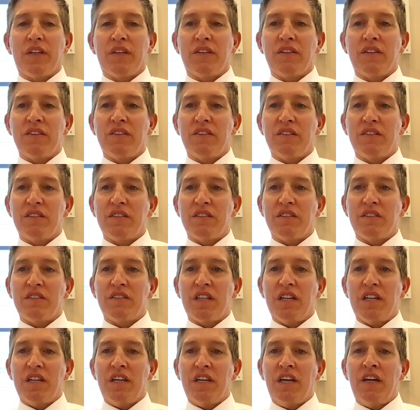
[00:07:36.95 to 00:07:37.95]
This is a
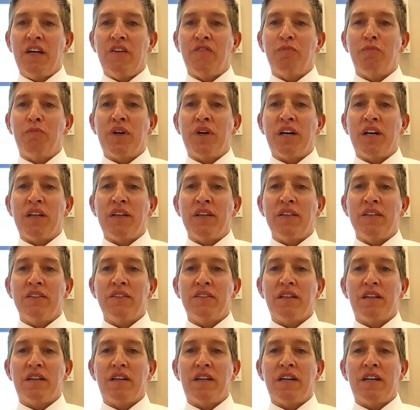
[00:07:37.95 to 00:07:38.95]
study by
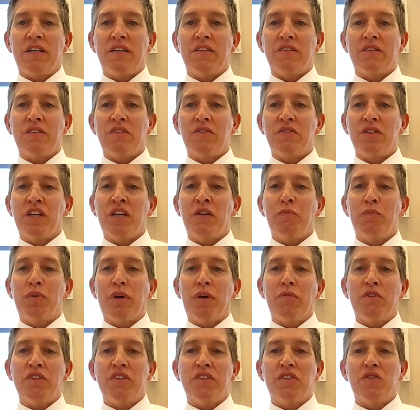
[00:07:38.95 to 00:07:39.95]
Lisa Iazzoni
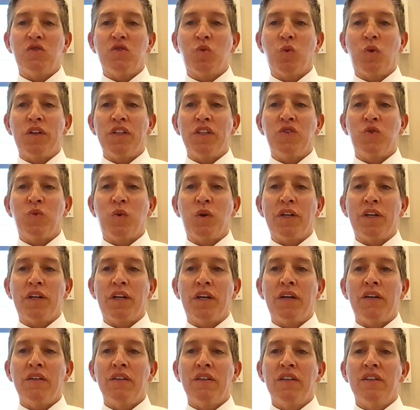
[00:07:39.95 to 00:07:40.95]
published in
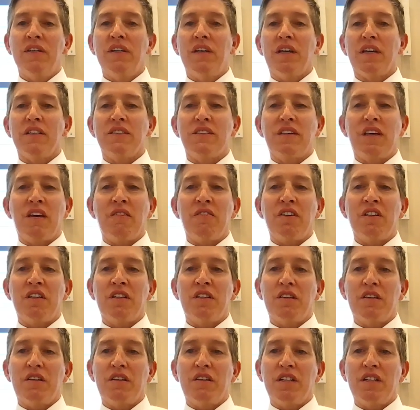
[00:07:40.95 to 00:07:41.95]
2020,
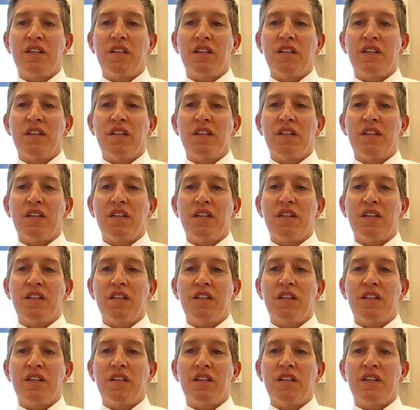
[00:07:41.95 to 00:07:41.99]
examining